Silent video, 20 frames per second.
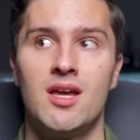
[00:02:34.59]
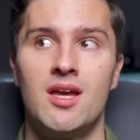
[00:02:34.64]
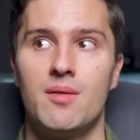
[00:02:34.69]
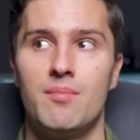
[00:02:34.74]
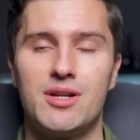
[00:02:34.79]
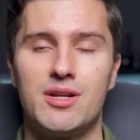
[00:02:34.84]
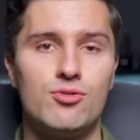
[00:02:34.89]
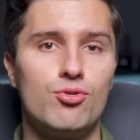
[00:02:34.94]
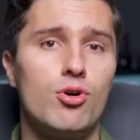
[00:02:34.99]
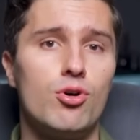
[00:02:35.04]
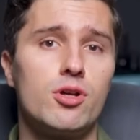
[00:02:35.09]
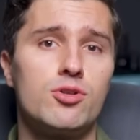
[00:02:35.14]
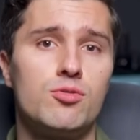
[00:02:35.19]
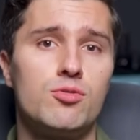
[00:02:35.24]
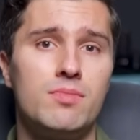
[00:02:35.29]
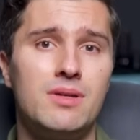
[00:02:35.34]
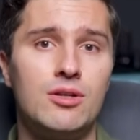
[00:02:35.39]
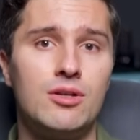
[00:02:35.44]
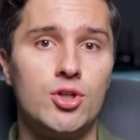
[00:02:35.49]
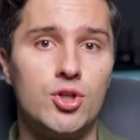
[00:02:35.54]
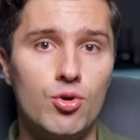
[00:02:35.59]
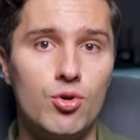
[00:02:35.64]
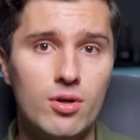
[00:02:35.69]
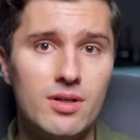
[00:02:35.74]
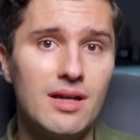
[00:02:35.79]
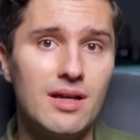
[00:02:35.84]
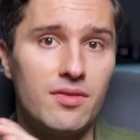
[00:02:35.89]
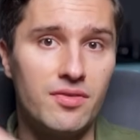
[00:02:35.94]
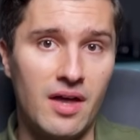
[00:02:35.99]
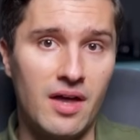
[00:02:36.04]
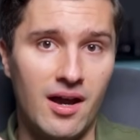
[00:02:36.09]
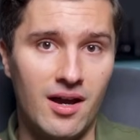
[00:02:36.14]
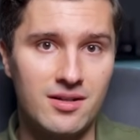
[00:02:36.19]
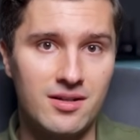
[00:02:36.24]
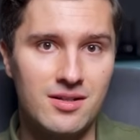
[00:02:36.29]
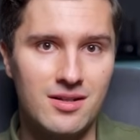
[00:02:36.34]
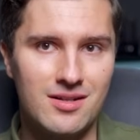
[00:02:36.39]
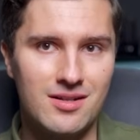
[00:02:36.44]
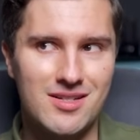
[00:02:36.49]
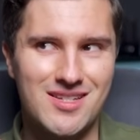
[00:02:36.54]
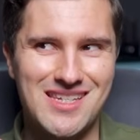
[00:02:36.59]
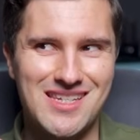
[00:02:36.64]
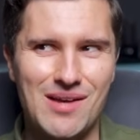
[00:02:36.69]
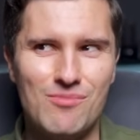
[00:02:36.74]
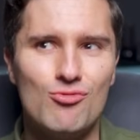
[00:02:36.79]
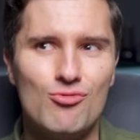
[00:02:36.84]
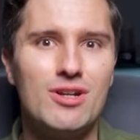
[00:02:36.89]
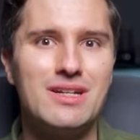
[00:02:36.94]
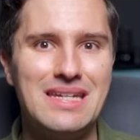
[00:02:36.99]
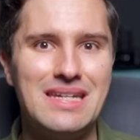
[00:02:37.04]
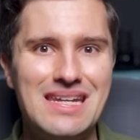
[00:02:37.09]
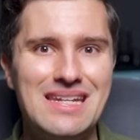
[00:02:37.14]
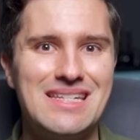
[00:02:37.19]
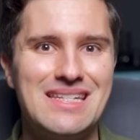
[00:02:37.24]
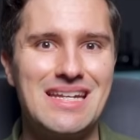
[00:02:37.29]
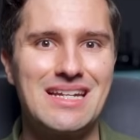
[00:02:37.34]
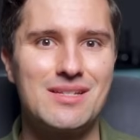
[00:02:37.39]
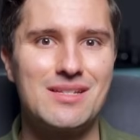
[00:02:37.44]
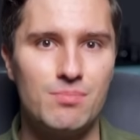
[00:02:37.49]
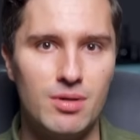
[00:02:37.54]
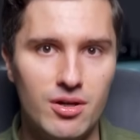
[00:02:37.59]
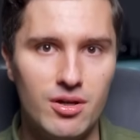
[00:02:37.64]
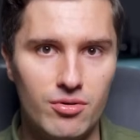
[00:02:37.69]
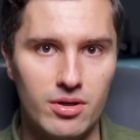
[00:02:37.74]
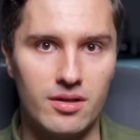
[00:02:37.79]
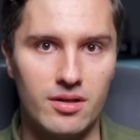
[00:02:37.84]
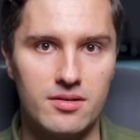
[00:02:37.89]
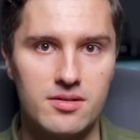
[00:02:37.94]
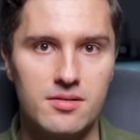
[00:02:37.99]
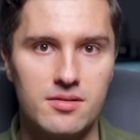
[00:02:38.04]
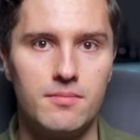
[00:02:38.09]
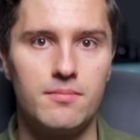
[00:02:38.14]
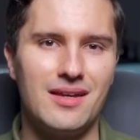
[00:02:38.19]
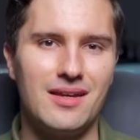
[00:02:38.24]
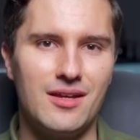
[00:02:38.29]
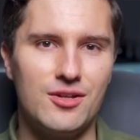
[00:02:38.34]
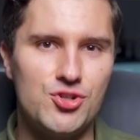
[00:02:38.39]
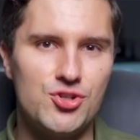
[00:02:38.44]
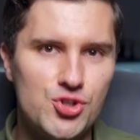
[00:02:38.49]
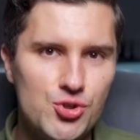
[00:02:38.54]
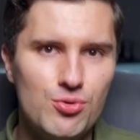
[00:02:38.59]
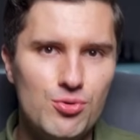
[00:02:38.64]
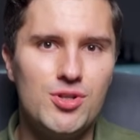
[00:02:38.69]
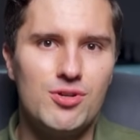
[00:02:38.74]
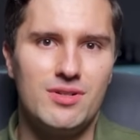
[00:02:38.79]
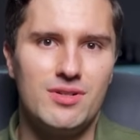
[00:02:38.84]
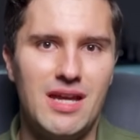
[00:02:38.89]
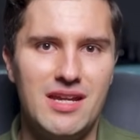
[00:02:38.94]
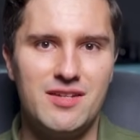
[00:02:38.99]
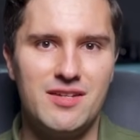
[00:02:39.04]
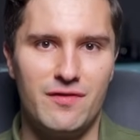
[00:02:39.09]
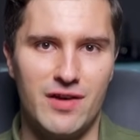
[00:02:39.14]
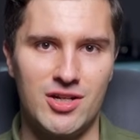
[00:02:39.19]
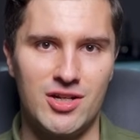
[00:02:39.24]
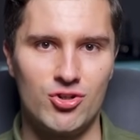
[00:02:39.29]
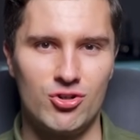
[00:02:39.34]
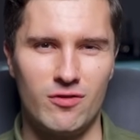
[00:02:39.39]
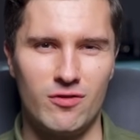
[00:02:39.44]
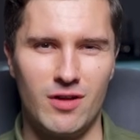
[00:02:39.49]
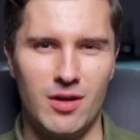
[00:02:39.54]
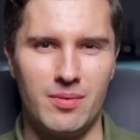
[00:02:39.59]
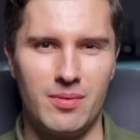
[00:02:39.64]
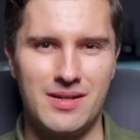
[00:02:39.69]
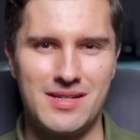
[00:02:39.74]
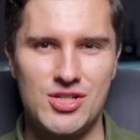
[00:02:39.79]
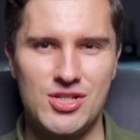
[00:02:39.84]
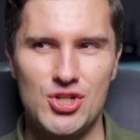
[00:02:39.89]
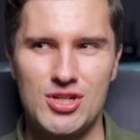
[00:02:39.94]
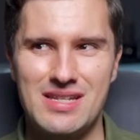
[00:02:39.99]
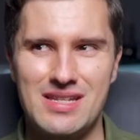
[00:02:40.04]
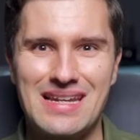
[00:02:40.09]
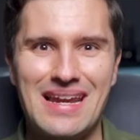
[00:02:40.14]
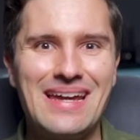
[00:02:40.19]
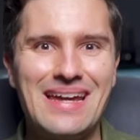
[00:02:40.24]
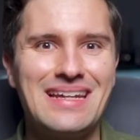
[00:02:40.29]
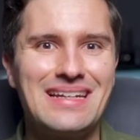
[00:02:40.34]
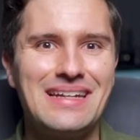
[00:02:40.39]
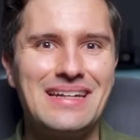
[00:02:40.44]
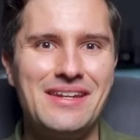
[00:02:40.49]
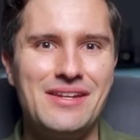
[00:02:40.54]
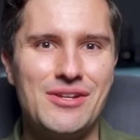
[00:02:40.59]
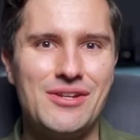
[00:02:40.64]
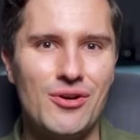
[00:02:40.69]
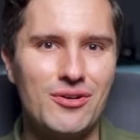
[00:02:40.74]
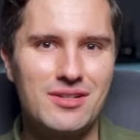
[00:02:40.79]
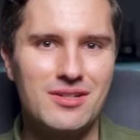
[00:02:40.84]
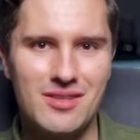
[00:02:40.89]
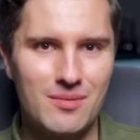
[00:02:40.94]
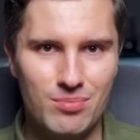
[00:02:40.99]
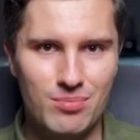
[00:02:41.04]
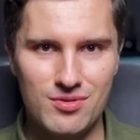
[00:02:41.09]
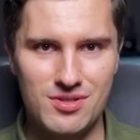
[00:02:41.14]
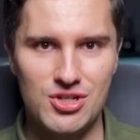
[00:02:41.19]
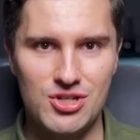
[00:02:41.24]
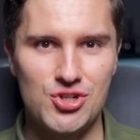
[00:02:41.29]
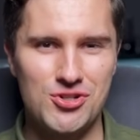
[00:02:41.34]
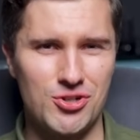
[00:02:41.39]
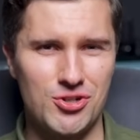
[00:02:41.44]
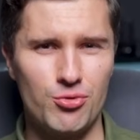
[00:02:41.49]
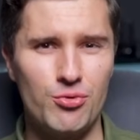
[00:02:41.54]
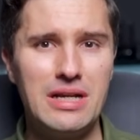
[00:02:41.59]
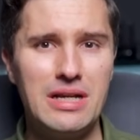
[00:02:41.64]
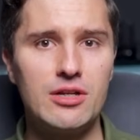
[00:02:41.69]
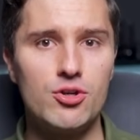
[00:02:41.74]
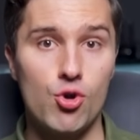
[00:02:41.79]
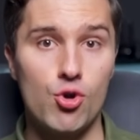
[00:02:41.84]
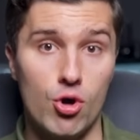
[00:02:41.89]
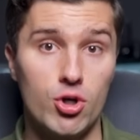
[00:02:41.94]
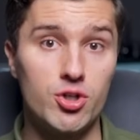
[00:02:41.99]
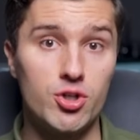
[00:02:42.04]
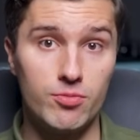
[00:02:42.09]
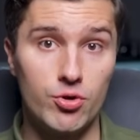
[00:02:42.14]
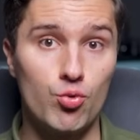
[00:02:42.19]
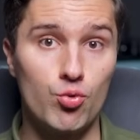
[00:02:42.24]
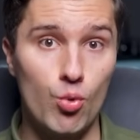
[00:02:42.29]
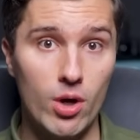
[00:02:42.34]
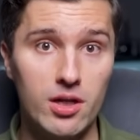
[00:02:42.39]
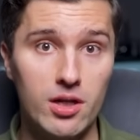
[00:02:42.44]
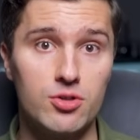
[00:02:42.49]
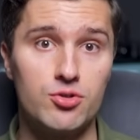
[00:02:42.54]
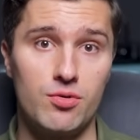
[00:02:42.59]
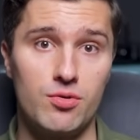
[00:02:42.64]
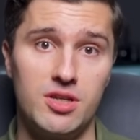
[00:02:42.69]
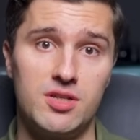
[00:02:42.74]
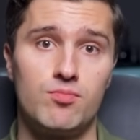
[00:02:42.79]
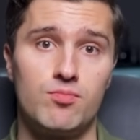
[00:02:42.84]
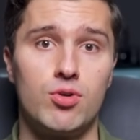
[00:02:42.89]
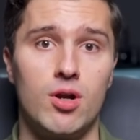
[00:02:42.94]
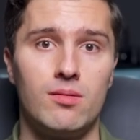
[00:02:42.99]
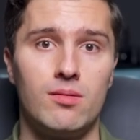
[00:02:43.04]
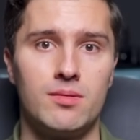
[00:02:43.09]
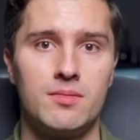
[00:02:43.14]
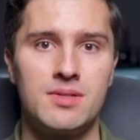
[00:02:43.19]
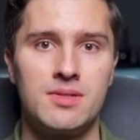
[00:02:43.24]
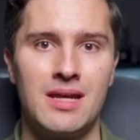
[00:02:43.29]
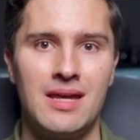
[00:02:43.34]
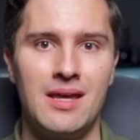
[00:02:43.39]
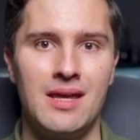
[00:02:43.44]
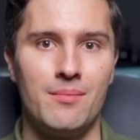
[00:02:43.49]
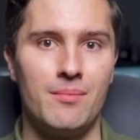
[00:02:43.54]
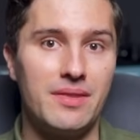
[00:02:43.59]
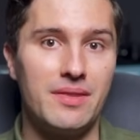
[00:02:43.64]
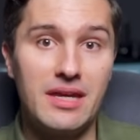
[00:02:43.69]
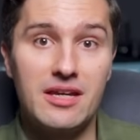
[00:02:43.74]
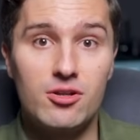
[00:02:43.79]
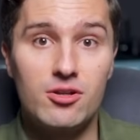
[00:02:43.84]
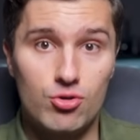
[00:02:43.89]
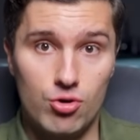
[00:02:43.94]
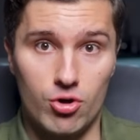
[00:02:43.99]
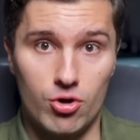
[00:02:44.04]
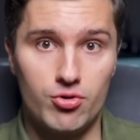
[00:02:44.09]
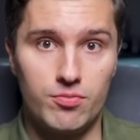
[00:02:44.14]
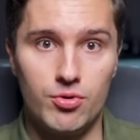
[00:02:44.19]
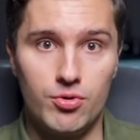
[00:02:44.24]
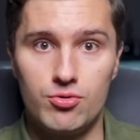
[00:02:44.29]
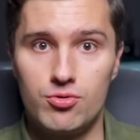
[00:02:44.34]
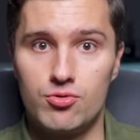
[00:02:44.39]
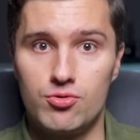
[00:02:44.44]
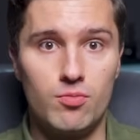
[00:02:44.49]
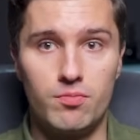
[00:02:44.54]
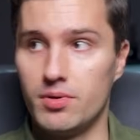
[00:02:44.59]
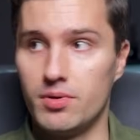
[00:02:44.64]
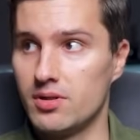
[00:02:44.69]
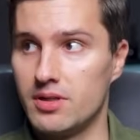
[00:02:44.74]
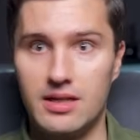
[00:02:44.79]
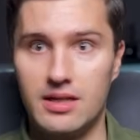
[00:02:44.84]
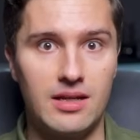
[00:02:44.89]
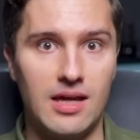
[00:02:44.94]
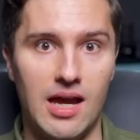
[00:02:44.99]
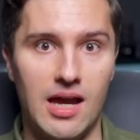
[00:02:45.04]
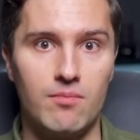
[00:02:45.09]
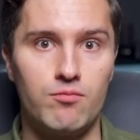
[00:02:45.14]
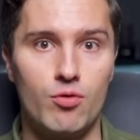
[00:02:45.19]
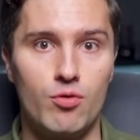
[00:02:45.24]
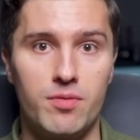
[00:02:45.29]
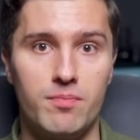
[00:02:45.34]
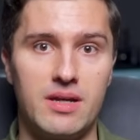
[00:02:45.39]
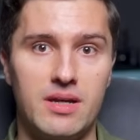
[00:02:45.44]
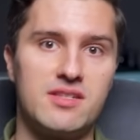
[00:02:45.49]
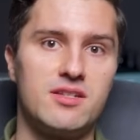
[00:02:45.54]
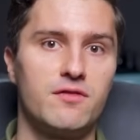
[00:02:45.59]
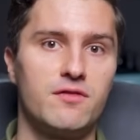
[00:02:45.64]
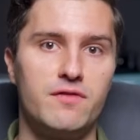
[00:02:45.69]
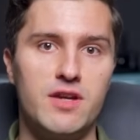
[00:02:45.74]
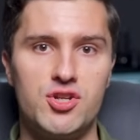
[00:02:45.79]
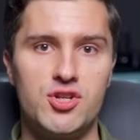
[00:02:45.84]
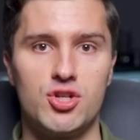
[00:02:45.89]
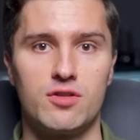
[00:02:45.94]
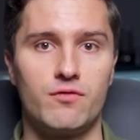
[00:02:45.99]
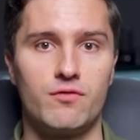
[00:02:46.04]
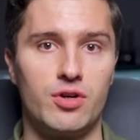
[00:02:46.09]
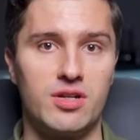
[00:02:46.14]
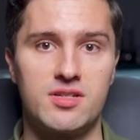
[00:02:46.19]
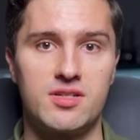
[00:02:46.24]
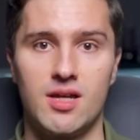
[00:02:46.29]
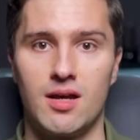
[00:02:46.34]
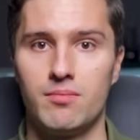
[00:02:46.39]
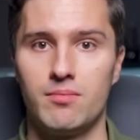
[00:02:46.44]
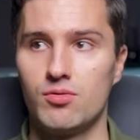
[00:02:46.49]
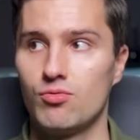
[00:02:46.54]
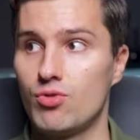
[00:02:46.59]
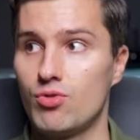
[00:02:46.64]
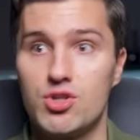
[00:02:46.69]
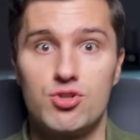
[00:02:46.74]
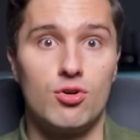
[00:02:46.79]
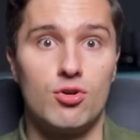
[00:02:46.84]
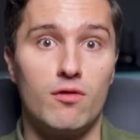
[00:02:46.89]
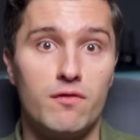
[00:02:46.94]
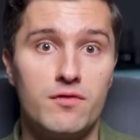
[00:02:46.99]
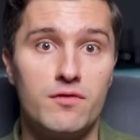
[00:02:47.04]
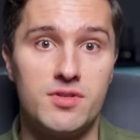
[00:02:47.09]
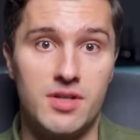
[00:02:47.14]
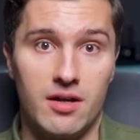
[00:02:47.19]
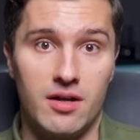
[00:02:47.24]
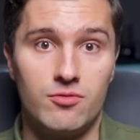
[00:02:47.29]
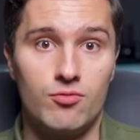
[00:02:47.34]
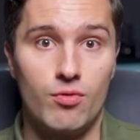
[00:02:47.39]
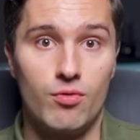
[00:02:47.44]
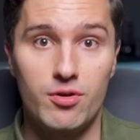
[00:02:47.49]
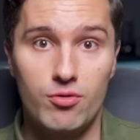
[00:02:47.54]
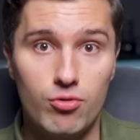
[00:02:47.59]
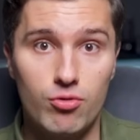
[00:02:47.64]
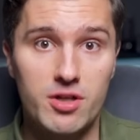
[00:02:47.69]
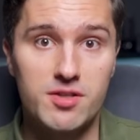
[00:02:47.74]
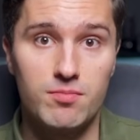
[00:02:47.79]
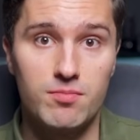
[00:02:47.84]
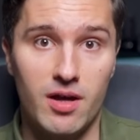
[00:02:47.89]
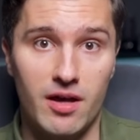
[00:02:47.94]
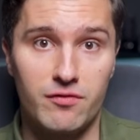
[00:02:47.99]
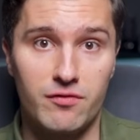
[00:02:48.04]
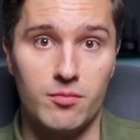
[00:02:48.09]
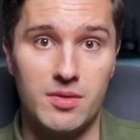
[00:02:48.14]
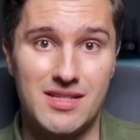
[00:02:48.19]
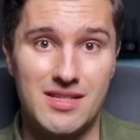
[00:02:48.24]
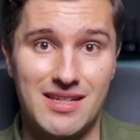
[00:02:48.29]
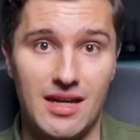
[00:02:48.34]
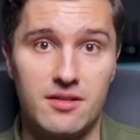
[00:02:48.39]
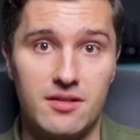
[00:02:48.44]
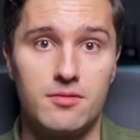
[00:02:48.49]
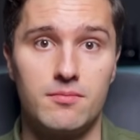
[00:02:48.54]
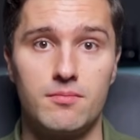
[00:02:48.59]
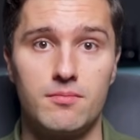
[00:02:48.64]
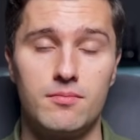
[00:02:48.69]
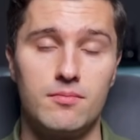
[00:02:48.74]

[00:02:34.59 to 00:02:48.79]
But in order to be good at that, someone needs experience. A junior native Android developer is just likely not in the position to really contribute well to these problems, but they can contribute to building an app with basic features, for example, which is often done with cross-platform instead.